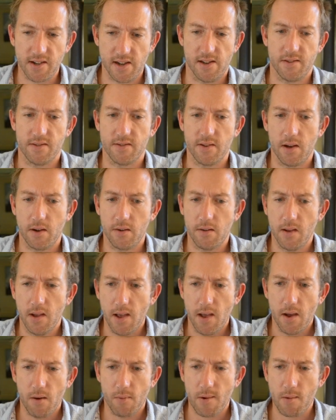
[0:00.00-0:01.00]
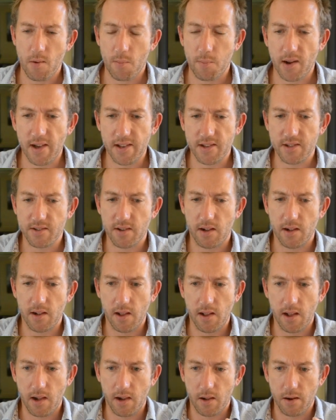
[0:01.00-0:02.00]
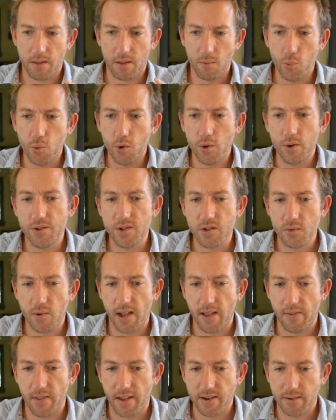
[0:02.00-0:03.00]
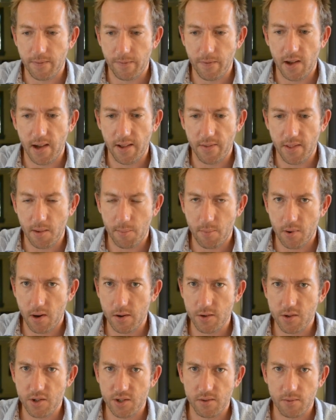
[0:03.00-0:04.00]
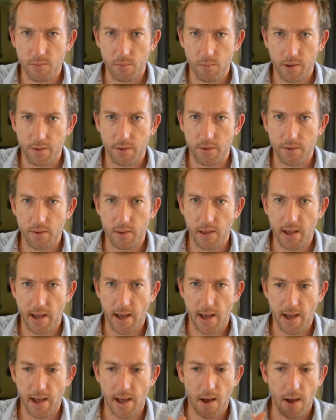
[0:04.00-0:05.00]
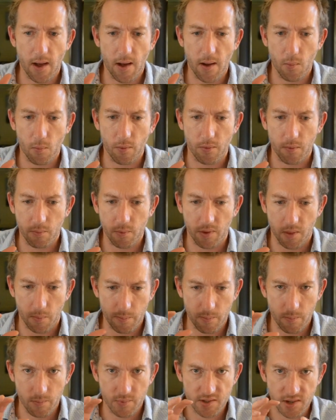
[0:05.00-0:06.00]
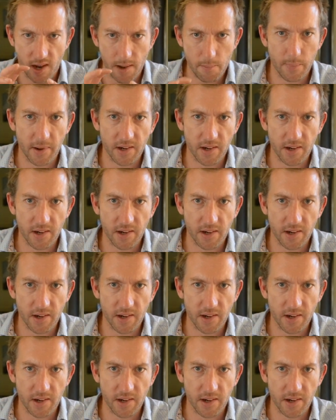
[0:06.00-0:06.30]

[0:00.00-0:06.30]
down. So we replaced a lot of the words around that define the approach with a sight